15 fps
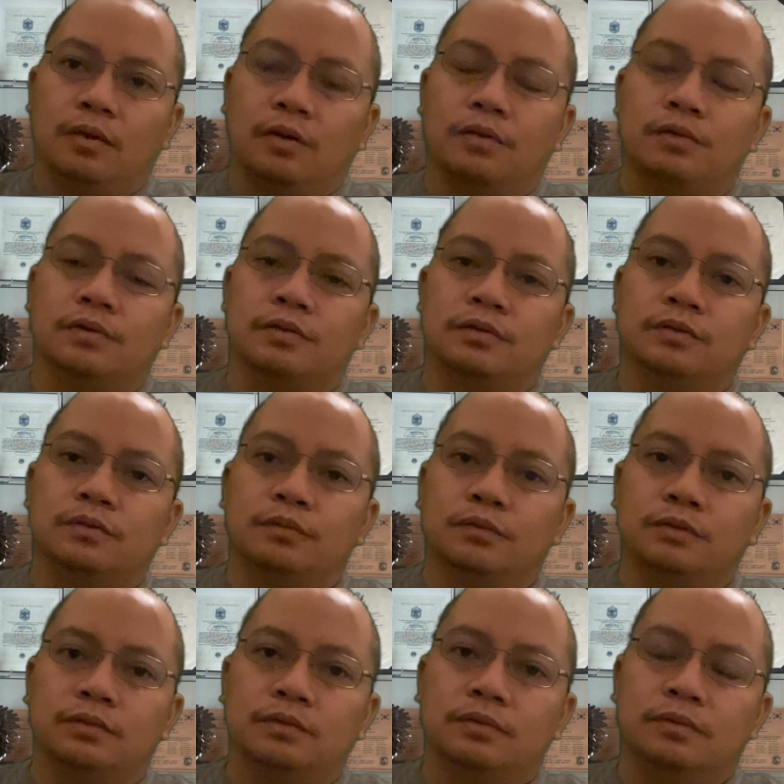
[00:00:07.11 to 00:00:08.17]
How y'all
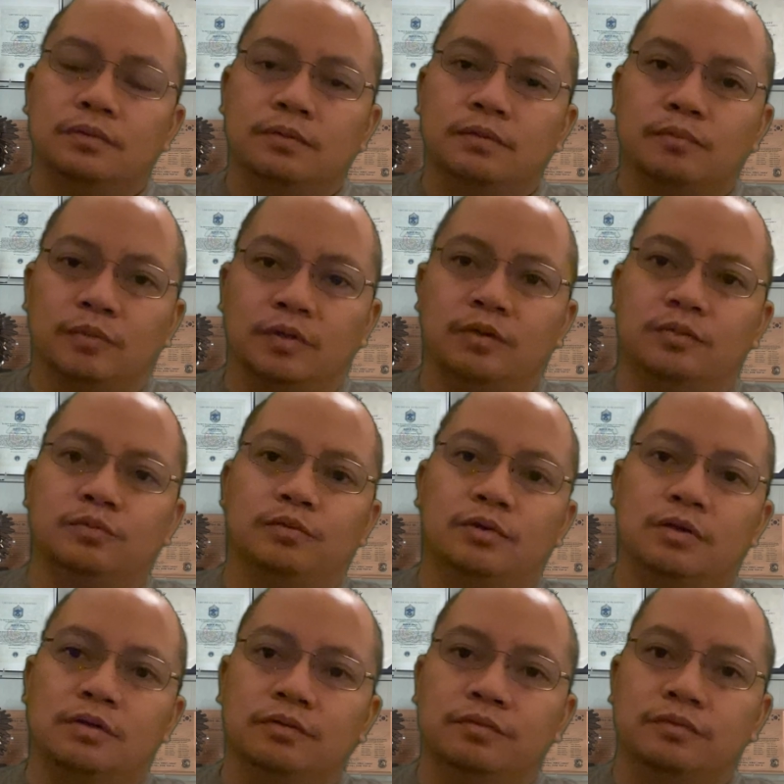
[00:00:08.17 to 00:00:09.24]
doing? My name is
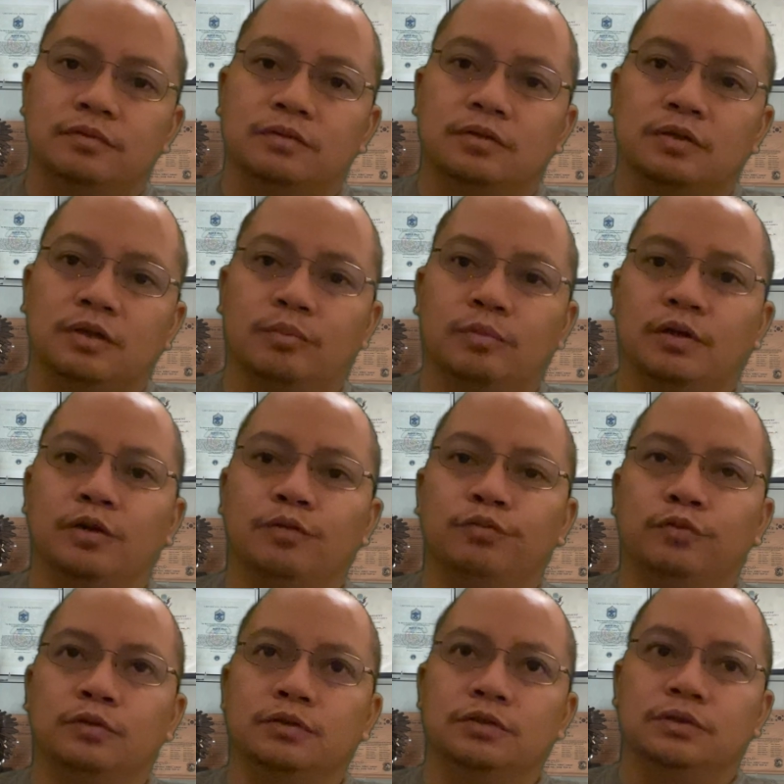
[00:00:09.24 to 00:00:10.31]
Ralph. I'm an Air
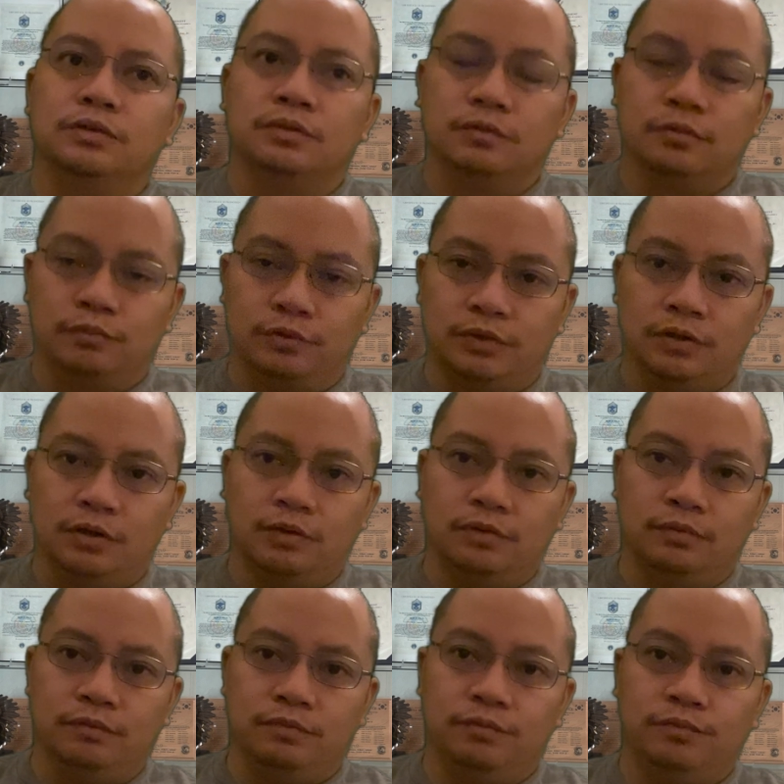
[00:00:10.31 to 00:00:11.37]
Force
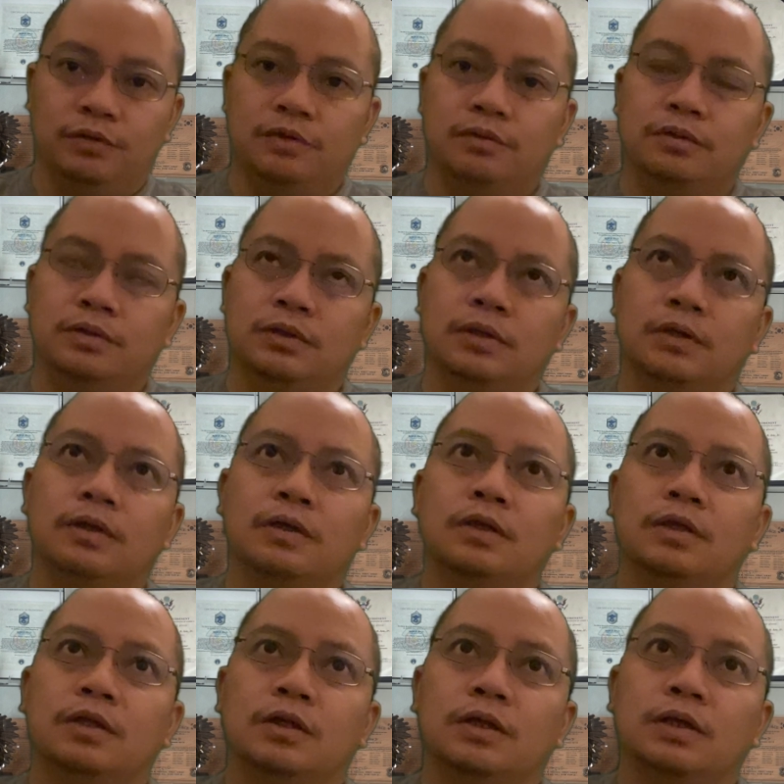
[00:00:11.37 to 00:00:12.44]
retired veteran
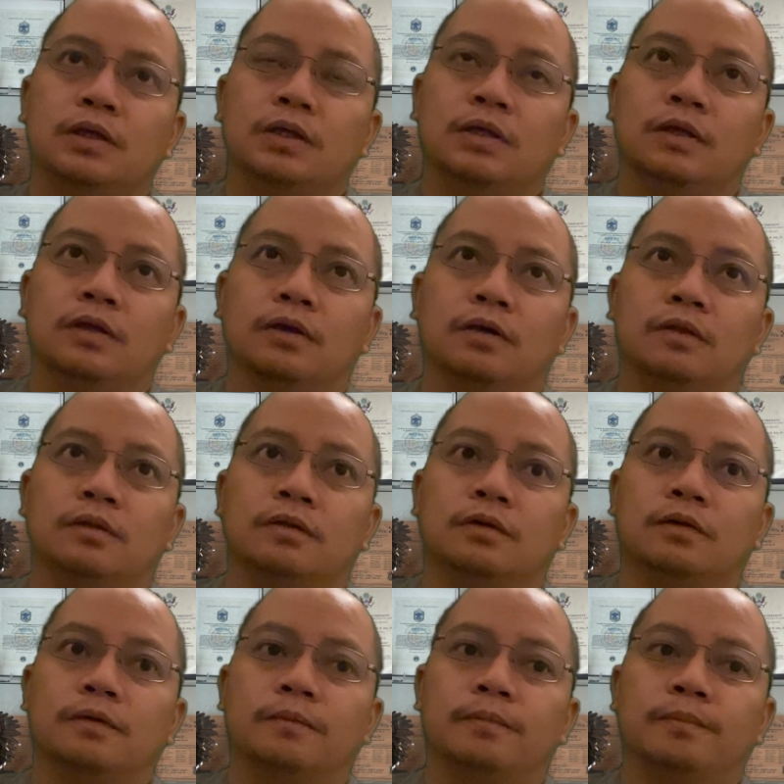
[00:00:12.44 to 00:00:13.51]
and
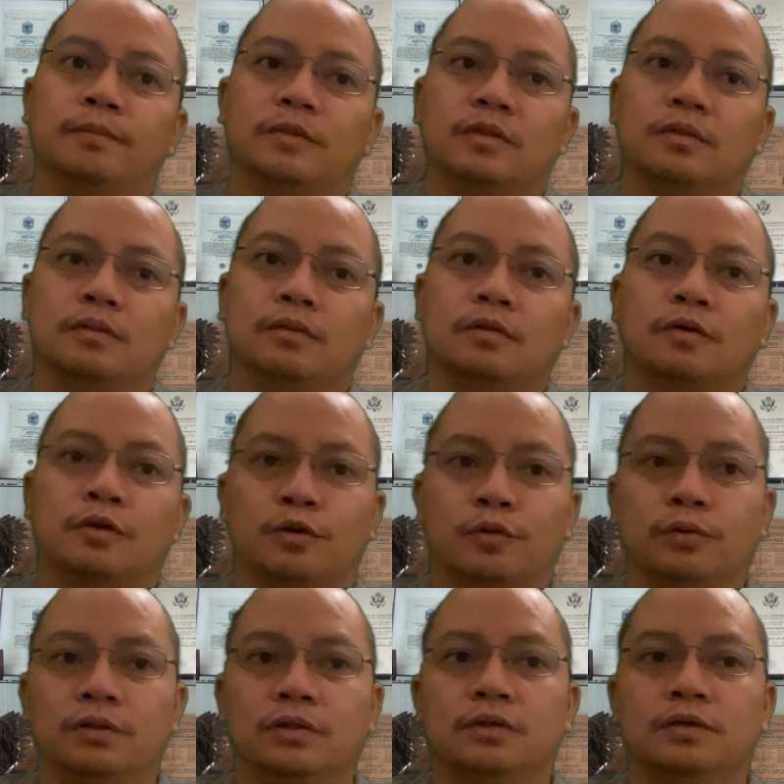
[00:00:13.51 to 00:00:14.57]

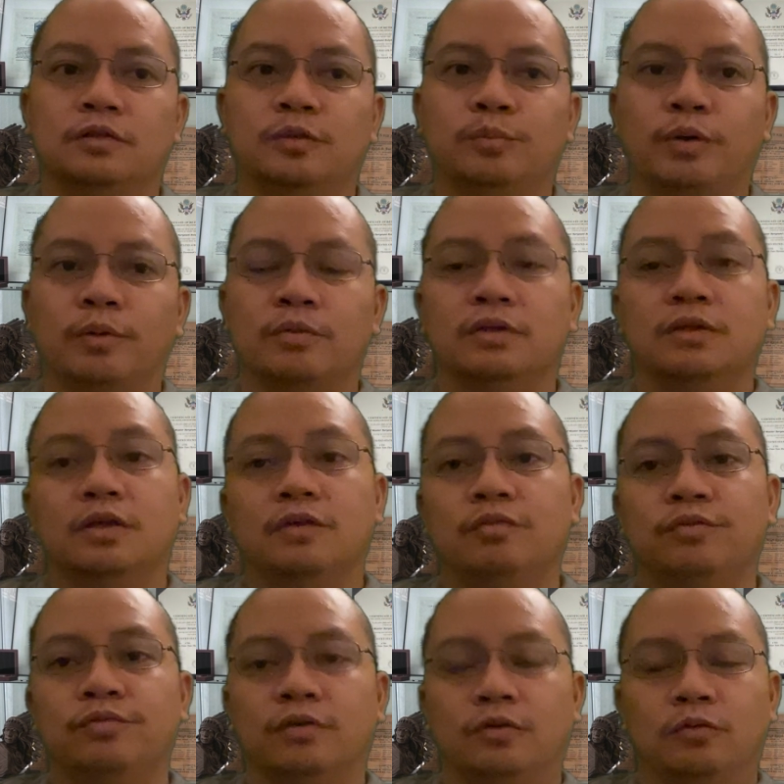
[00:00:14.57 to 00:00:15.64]
currently a Department of
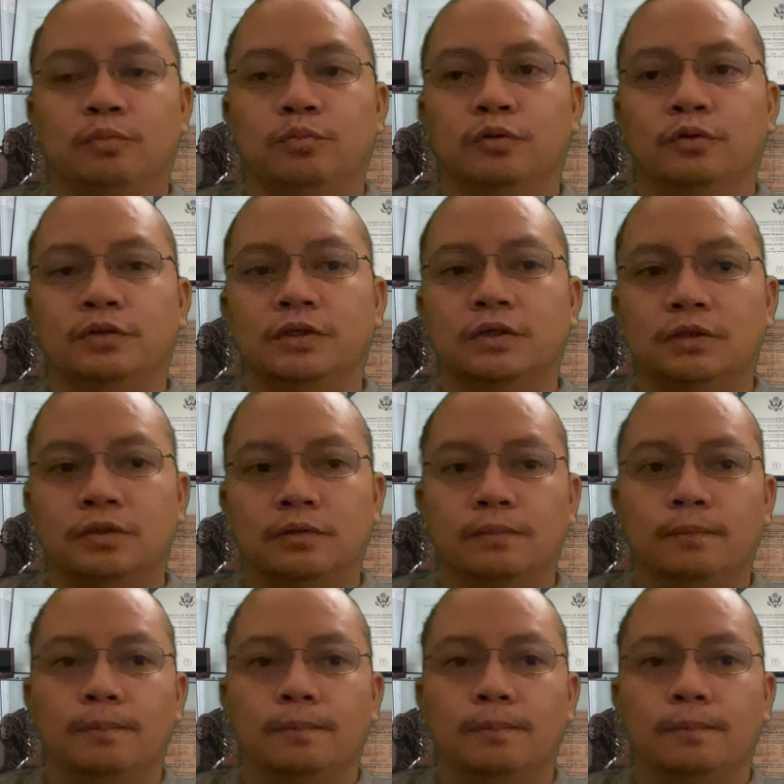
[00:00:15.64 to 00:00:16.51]
Navy federal employee.